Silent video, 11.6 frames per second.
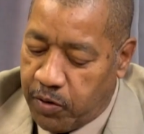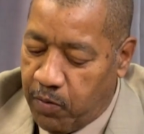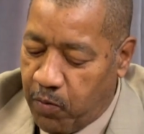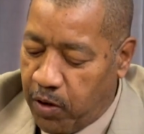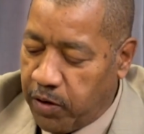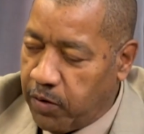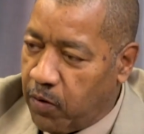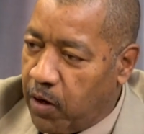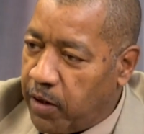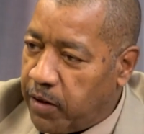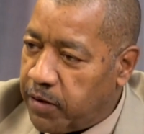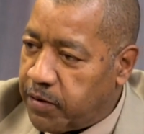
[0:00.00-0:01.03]
want your
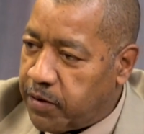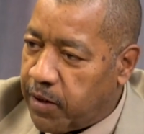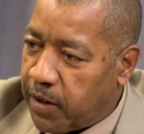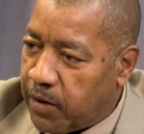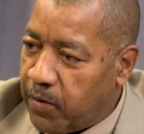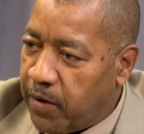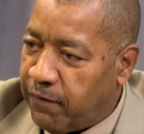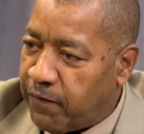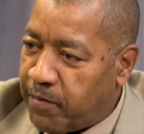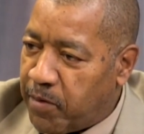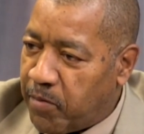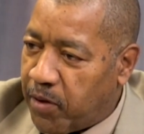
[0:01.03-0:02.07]
audience to take away
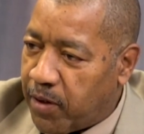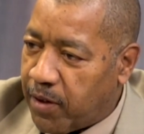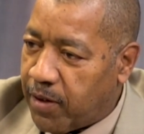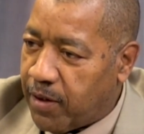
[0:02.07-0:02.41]
from the book?